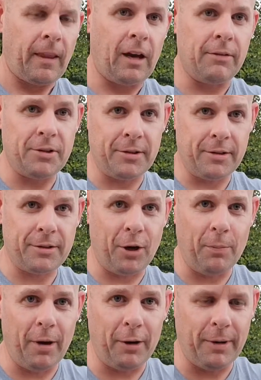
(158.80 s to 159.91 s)
Obviously the
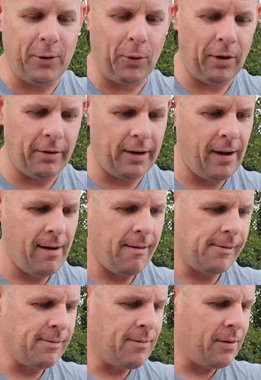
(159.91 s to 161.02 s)
scope better be quality.
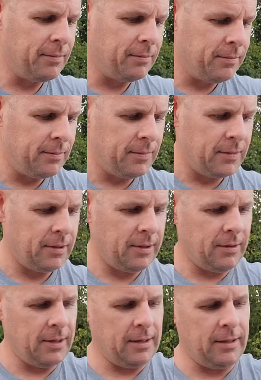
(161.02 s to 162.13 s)
And
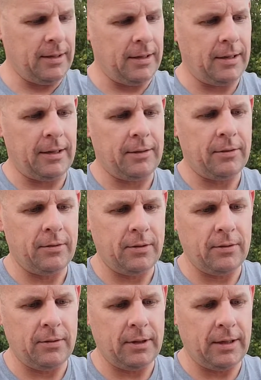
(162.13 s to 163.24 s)
then
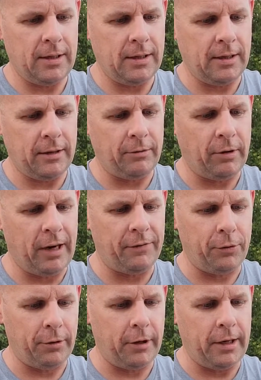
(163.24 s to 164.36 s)
the
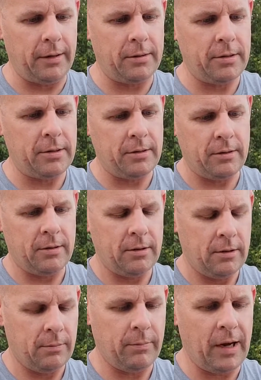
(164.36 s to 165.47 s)
rifle rings,
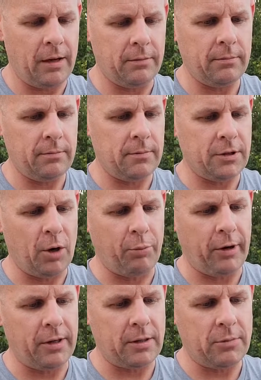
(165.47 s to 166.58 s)
scope
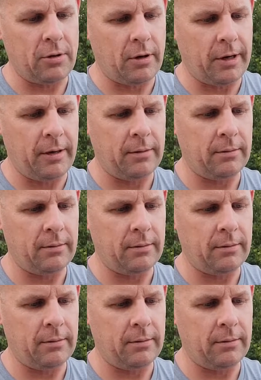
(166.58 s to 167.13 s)
rings, I'm sorry.